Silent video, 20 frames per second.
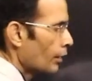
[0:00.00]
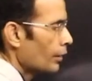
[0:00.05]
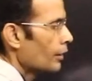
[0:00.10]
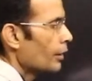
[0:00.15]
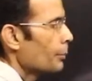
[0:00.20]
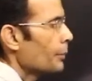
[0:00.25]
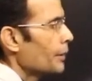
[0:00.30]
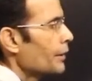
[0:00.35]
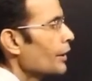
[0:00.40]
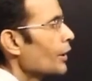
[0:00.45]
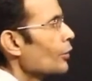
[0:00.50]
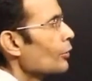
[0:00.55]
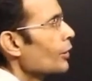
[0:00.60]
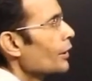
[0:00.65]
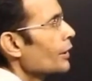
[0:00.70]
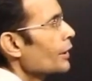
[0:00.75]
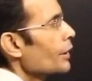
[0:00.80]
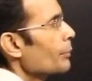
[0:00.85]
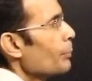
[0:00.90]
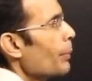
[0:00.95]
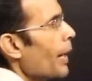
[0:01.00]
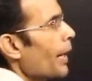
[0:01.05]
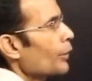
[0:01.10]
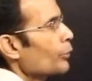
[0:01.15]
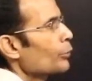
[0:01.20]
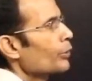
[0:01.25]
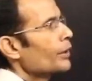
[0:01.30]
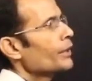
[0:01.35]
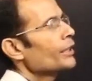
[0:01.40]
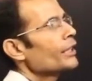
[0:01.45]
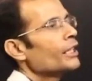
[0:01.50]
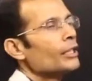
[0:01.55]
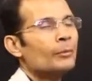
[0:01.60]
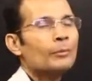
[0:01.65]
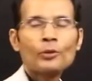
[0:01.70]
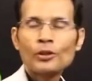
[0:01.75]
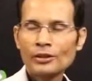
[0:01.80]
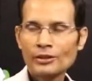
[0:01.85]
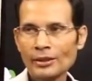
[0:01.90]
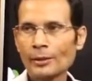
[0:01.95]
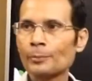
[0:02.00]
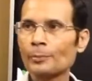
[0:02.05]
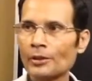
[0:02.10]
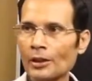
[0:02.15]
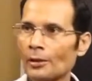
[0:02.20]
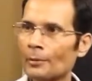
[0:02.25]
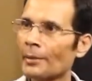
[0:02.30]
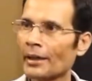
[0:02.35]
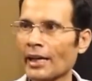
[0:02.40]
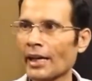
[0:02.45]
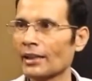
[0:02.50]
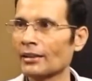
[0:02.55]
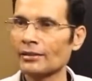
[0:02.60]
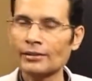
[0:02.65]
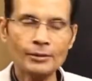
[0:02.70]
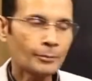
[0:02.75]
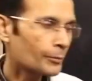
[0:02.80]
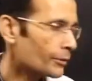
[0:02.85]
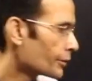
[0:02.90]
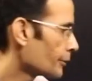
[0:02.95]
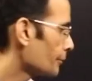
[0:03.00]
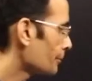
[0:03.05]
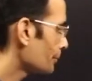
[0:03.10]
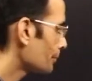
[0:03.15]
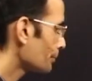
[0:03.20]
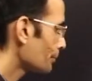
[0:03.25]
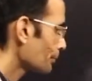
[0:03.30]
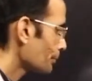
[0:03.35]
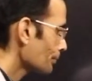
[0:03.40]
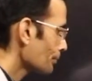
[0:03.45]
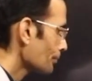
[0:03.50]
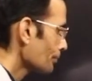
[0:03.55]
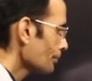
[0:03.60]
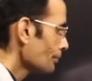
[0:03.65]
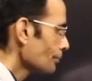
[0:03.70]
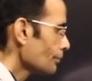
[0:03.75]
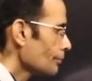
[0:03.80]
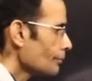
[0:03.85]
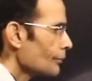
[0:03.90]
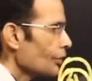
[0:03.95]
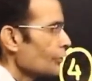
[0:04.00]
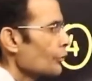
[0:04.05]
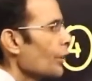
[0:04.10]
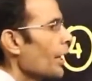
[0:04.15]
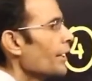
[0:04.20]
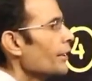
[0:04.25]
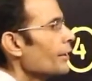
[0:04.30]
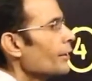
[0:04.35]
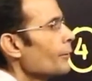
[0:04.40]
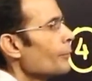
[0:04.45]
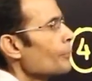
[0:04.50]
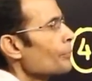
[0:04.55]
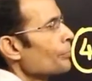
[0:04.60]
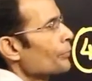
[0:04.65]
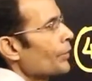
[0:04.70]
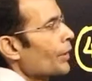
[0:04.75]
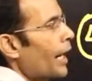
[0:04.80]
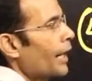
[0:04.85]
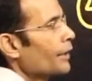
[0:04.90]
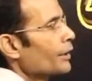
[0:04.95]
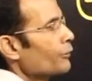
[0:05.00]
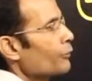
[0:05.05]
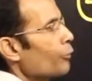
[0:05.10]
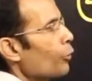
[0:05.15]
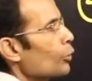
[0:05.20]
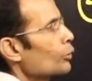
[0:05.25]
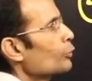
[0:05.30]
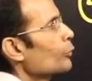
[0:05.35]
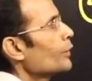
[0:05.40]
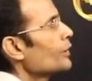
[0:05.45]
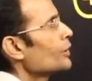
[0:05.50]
Particularly baro and chemoreceptor mechanisms, right? And the fourth